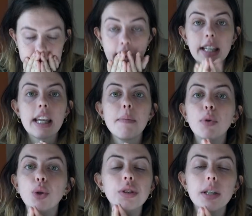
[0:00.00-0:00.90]
I keep
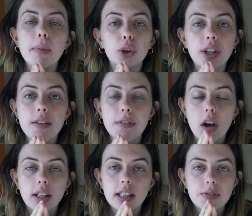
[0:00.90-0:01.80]
losing my train of
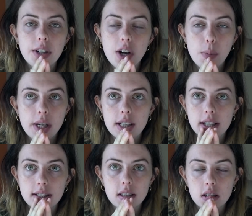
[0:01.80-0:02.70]
thought in this video
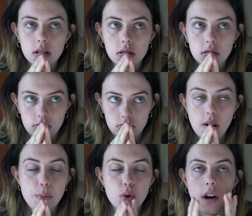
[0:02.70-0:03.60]
because
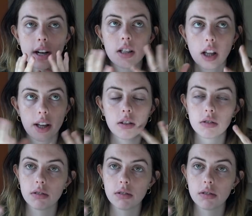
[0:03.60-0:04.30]
I'm trying to